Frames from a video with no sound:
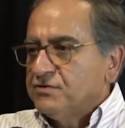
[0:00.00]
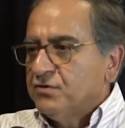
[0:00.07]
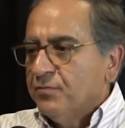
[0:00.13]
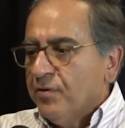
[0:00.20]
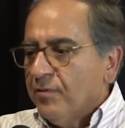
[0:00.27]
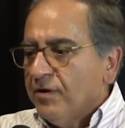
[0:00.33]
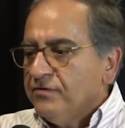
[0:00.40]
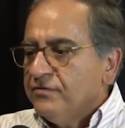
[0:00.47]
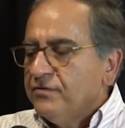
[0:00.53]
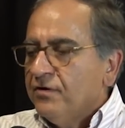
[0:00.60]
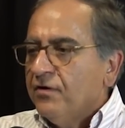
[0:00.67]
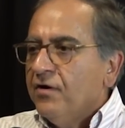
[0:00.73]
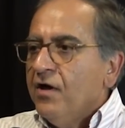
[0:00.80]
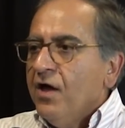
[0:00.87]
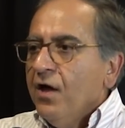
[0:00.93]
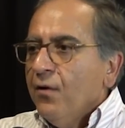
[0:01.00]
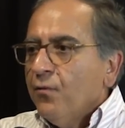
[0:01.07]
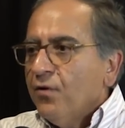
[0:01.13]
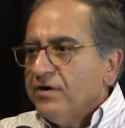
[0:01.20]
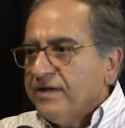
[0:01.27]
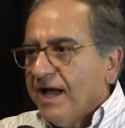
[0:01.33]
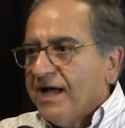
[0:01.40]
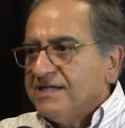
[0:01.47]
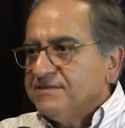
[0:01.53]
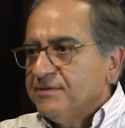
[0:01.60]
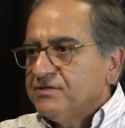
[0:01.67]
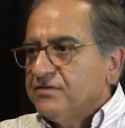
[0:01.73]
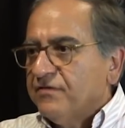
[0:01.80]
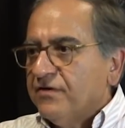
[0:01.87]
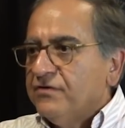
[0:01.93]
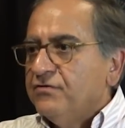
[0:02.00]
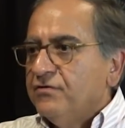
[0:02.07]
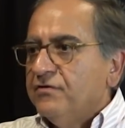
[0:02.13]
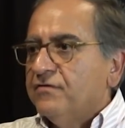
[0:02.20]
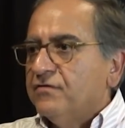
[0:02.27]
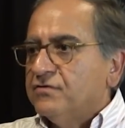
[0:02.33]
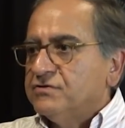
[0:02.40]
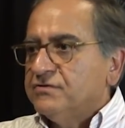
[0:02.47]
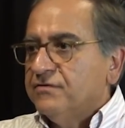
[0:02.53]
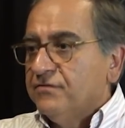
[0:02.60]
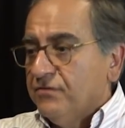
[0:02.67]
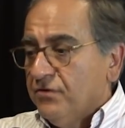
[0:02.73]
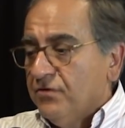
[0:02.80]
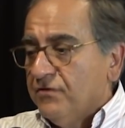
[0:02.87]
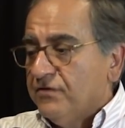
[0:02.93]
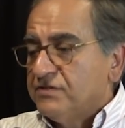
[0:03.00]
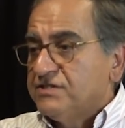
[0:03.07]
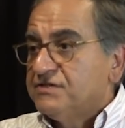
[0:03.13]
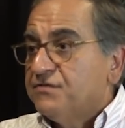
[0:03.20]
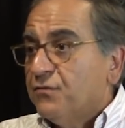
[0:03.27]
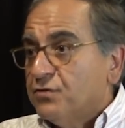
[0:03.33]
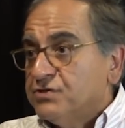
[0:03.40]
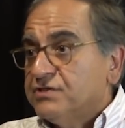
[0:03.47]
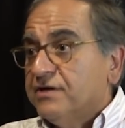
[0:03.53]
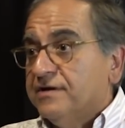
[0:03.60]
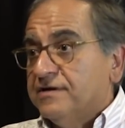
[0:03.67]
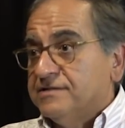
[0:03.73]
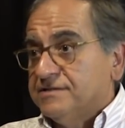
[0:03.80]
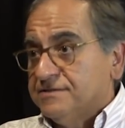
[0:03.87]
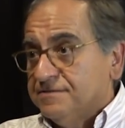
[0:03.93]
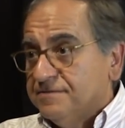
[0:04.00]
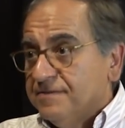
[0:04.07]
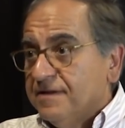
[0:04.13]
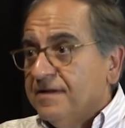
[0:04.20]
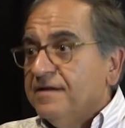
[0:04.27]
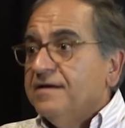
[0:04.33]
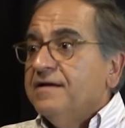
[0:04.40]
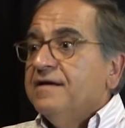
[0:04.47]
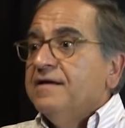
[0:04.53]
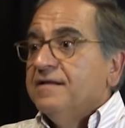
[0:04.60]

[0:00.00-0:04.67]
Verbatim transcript: So we want to know what aspects of our universe, universe is forced on us, mm-hmm.